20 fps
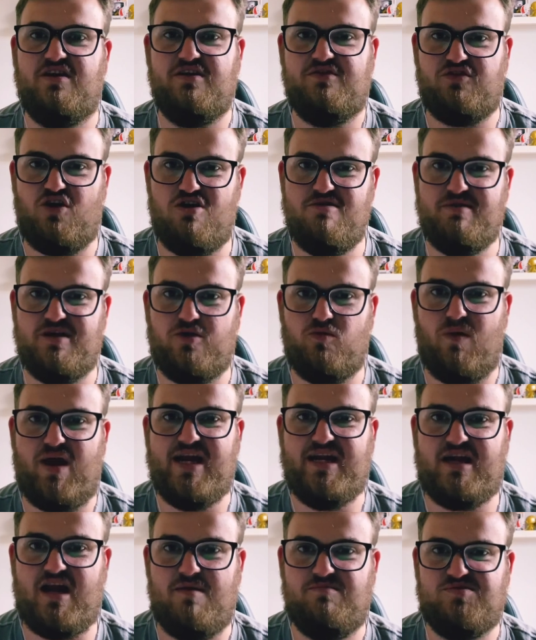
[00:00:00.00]
Toby
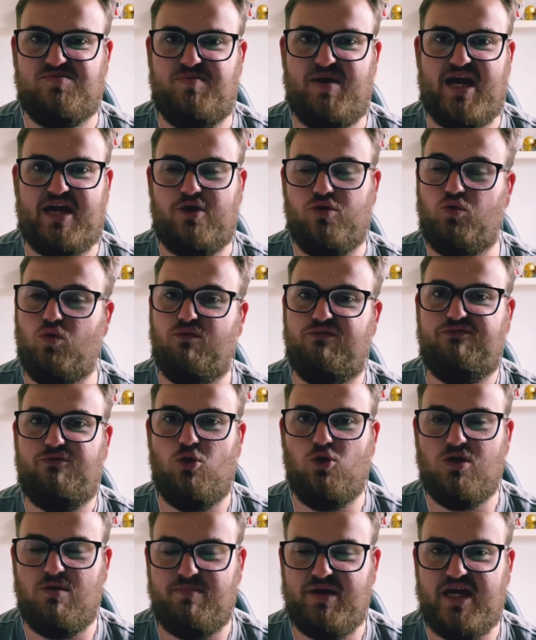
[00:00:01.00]
Green comes back, who will
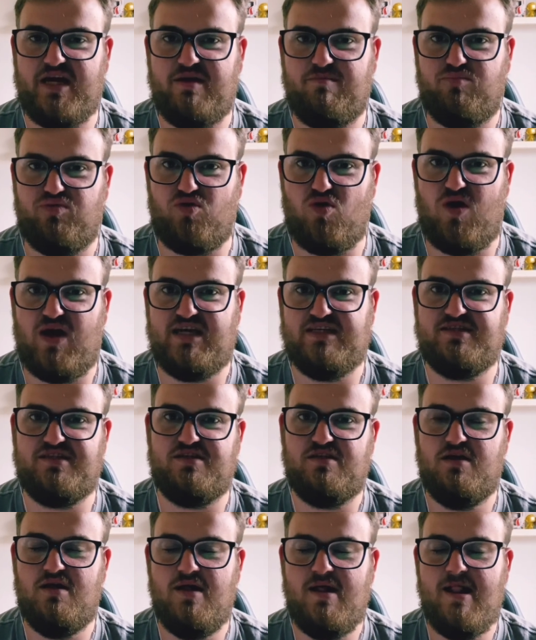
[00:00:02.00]
fall a bit in price
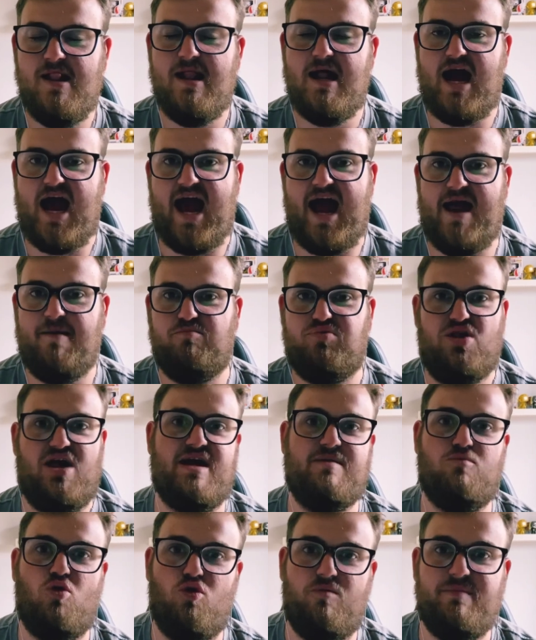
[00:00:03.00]
and play
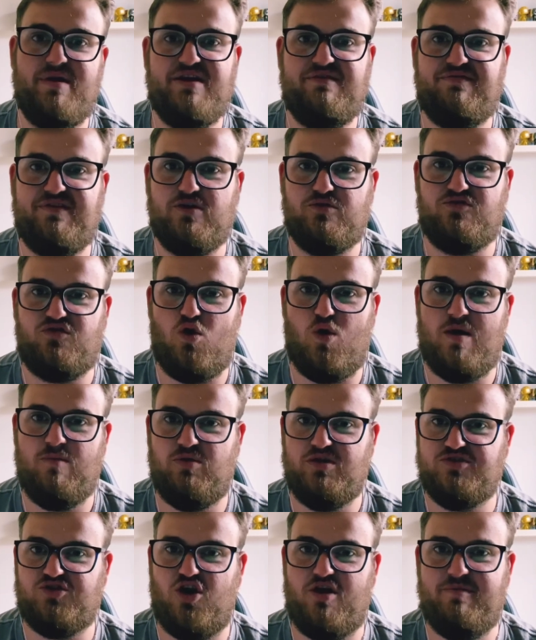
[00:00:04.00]
more midfield time
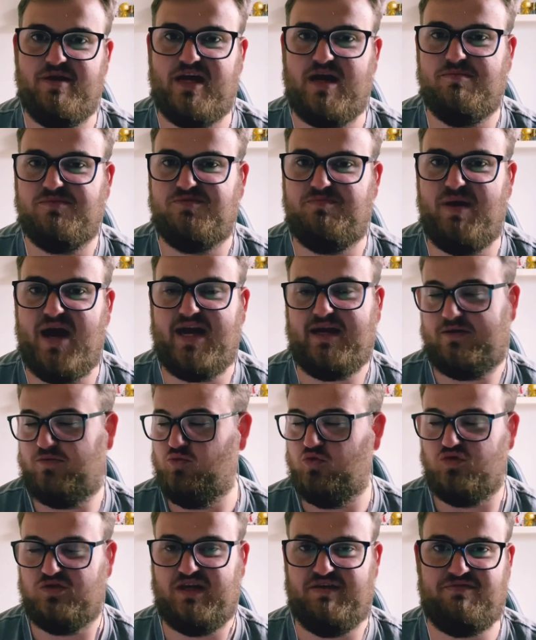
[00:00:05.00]
when Toby comes back,
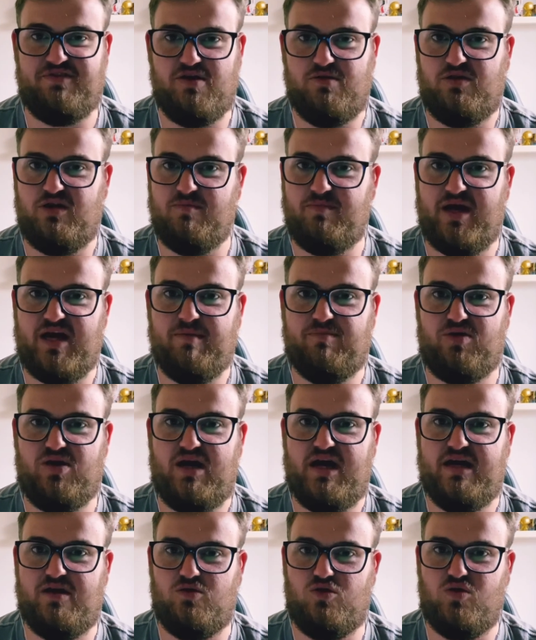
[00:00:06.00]
will definitely be a
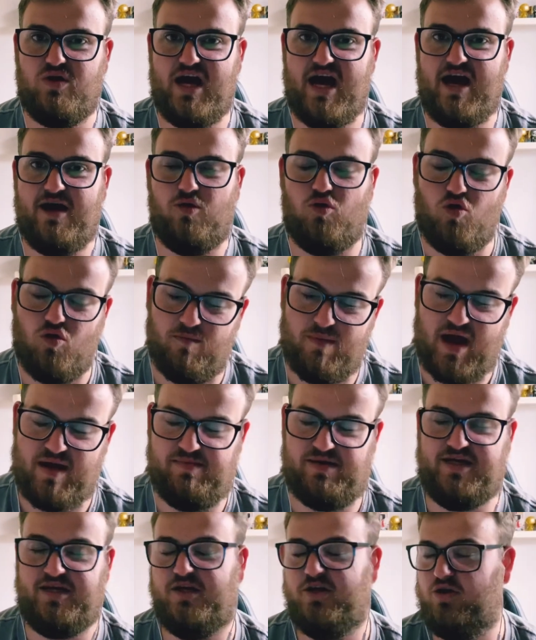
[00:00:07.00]
player to look at, or
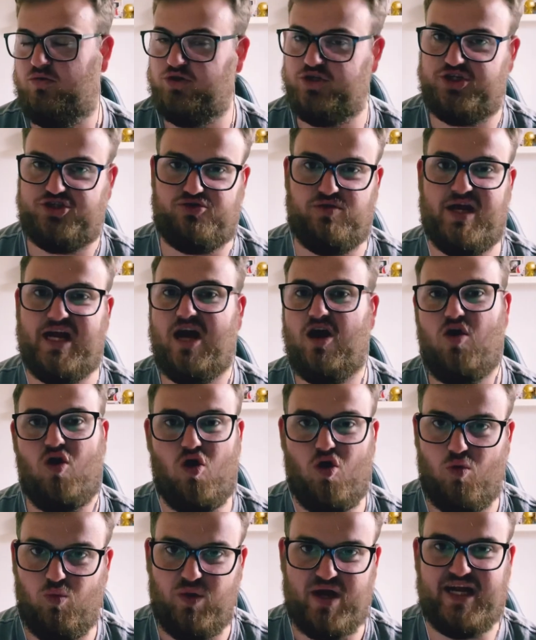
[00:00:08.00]
maybe, you know, a stringer or
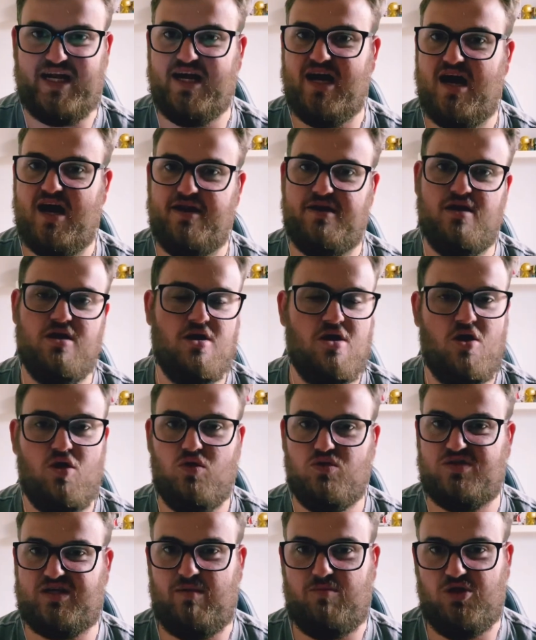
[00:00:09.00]
a wing guard
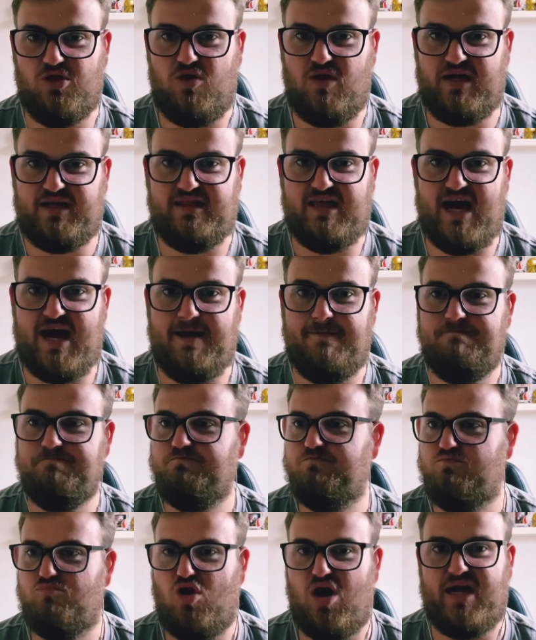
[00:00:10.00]
or someone like that
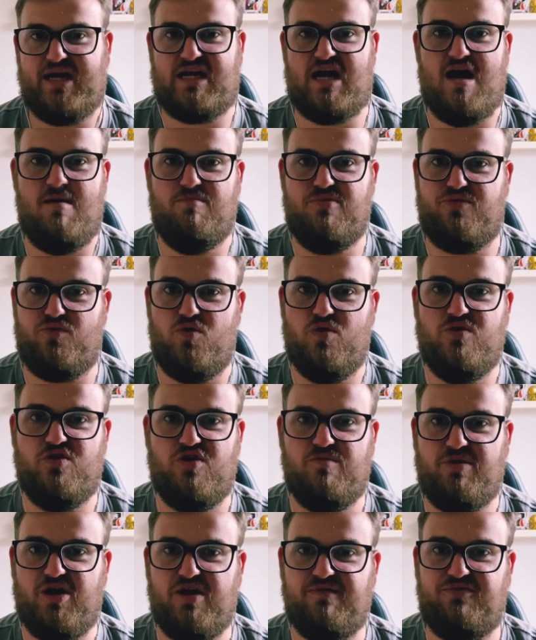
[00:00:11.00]
might come through and do
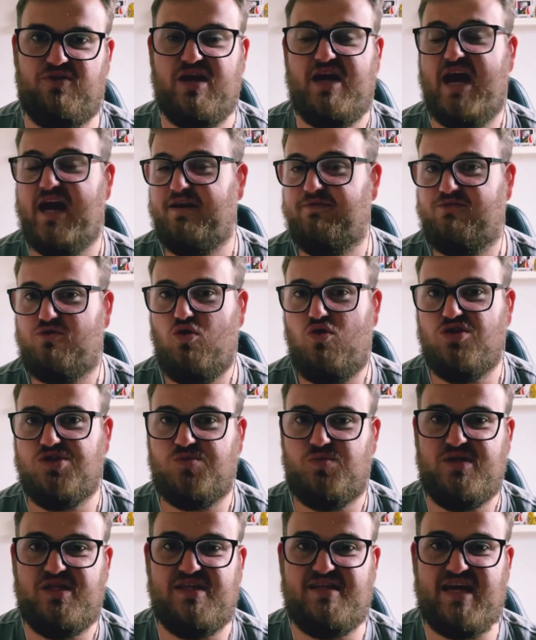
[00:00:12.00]
beautifully. And of course,
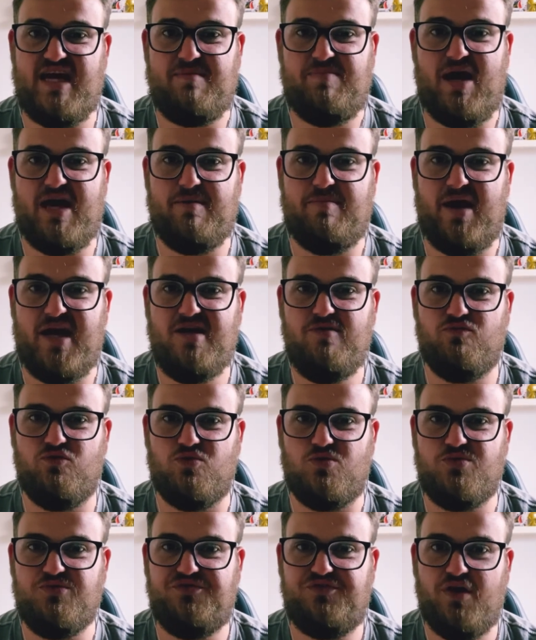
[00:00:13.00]
with the DPP
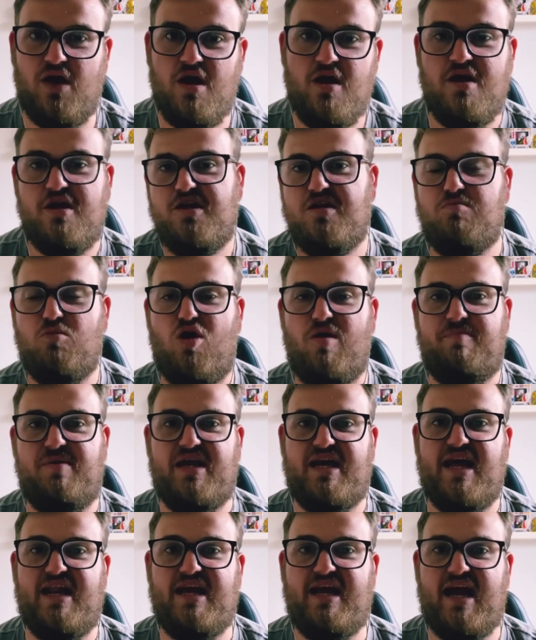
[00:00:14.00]
rules, you might be
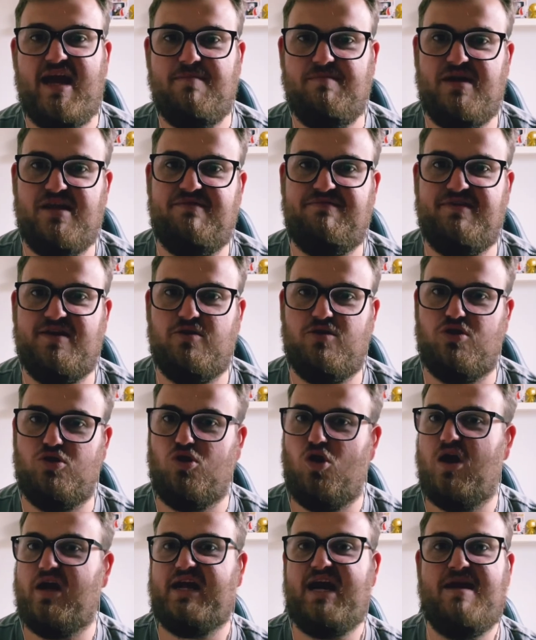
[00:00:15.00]
getting a midfielder
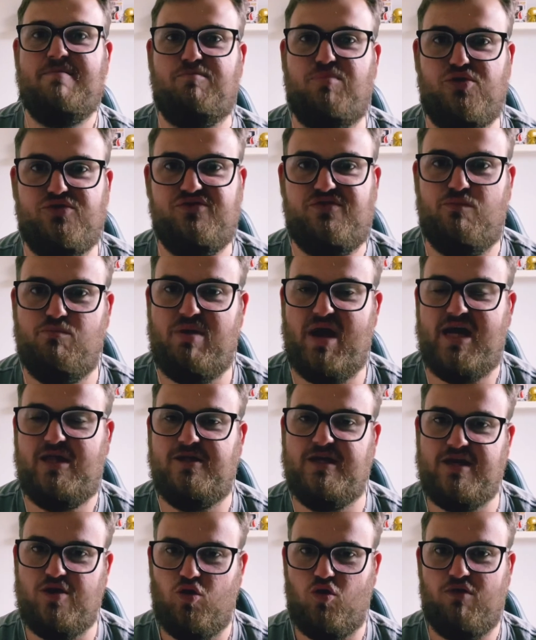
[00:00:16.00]
like a
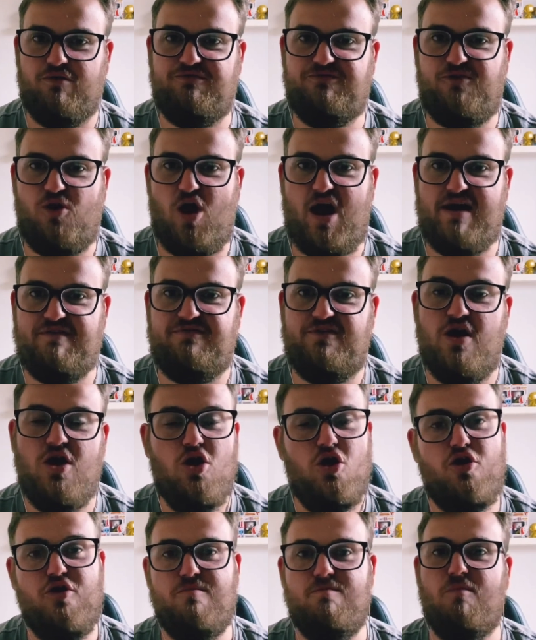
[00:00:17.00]
Bontempelli or a Fife,
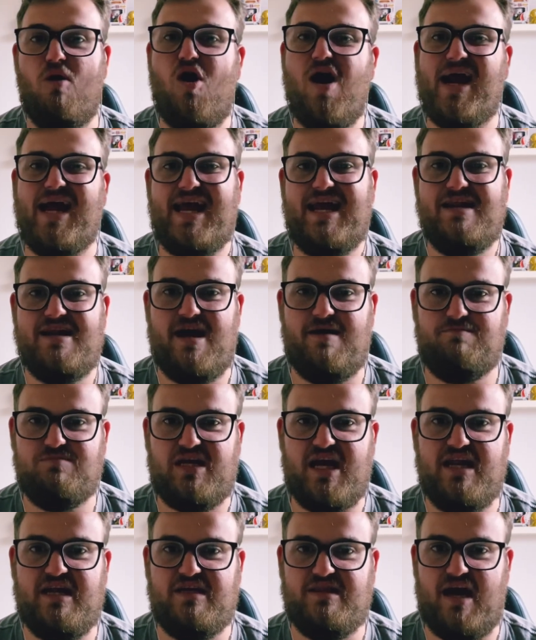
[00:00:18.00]
who might end up
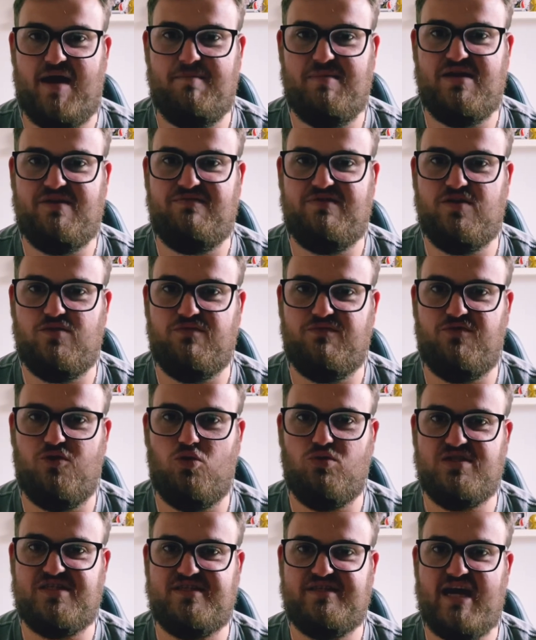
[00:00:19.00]
getting that midfield
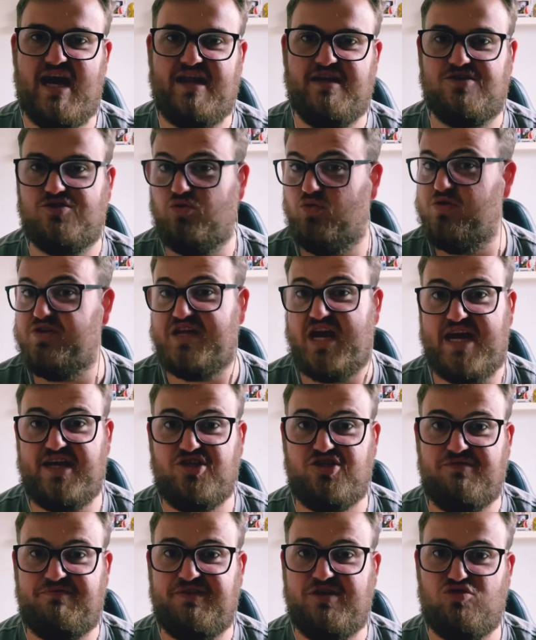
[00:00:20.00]
forward status, or a
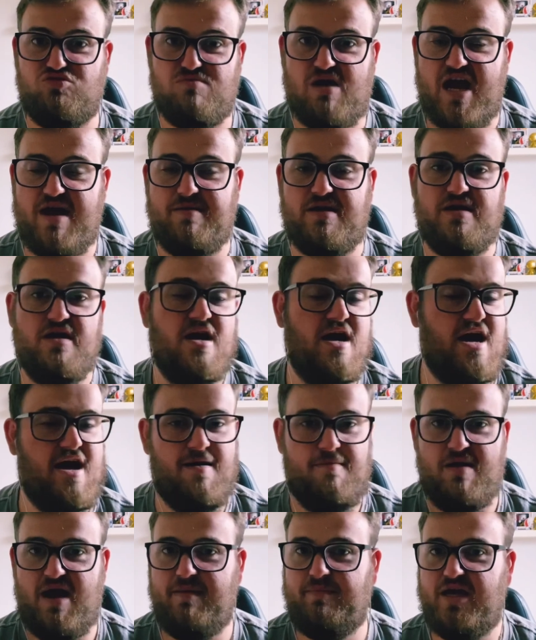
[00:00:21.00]
Dangerfield maybe,
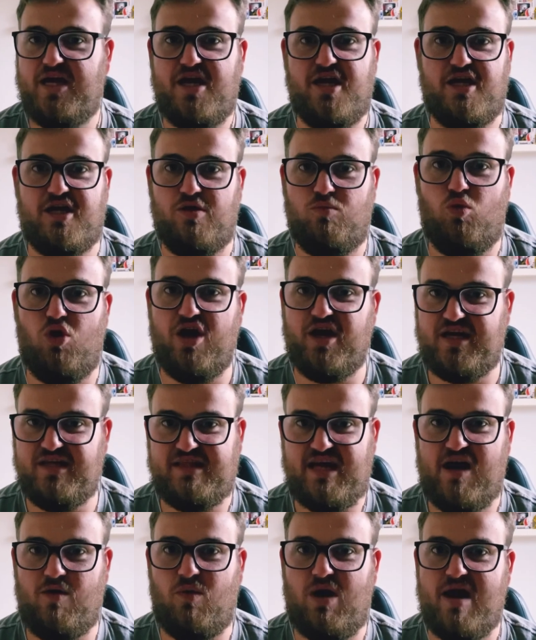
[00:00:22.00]
and maybe he can work it
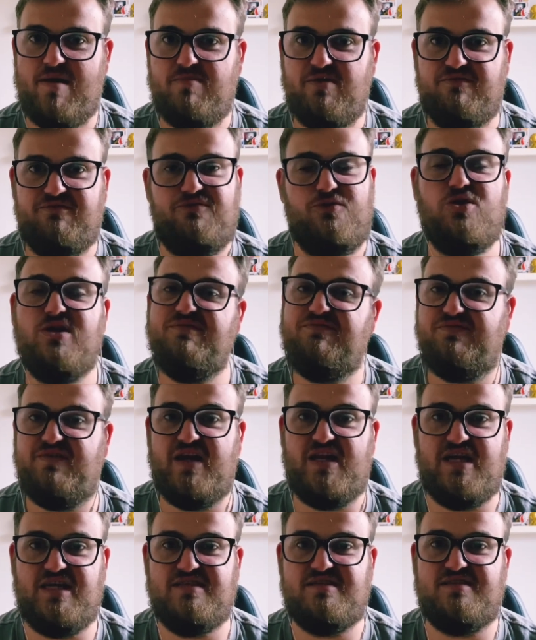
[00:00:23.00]
that way. But fully
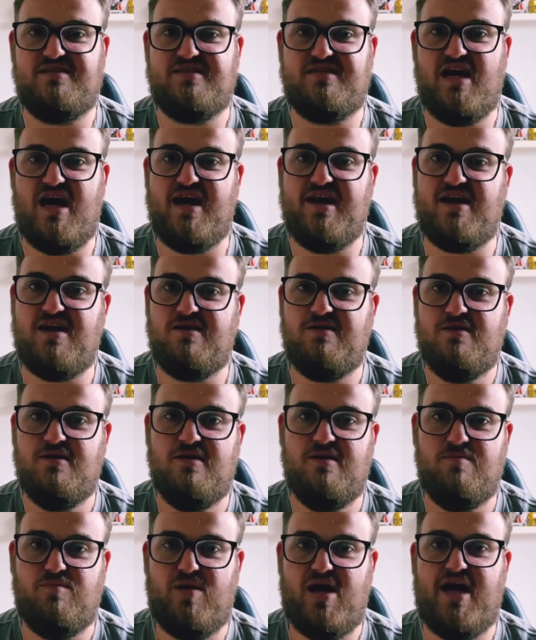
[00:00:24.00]
fit, he's a starter,
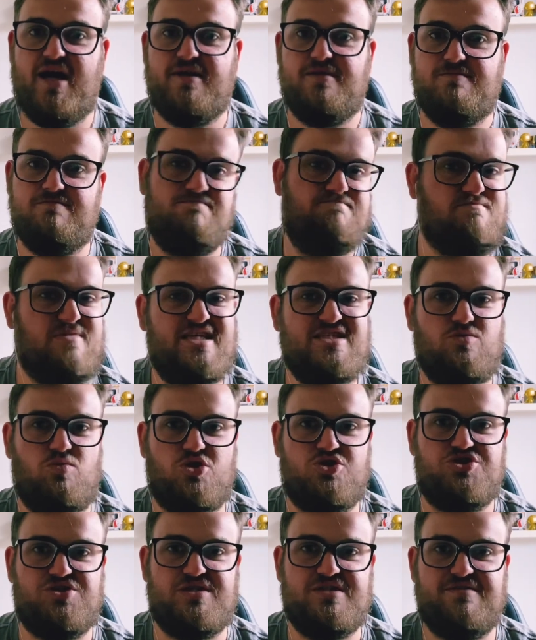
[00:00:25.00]
but he's a
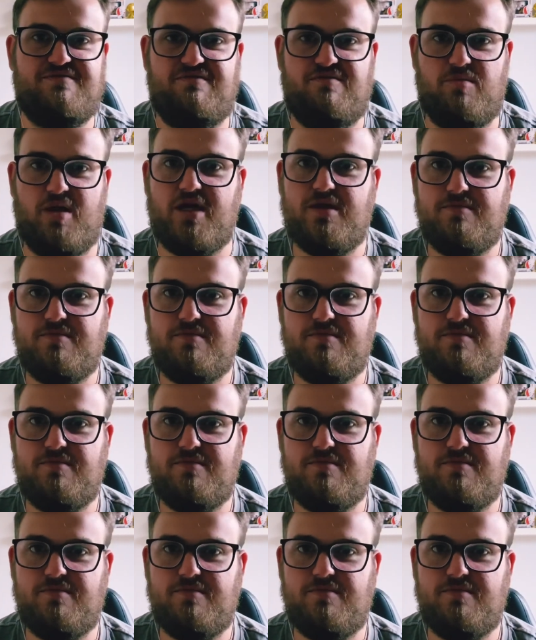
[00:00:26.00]
watch list for me.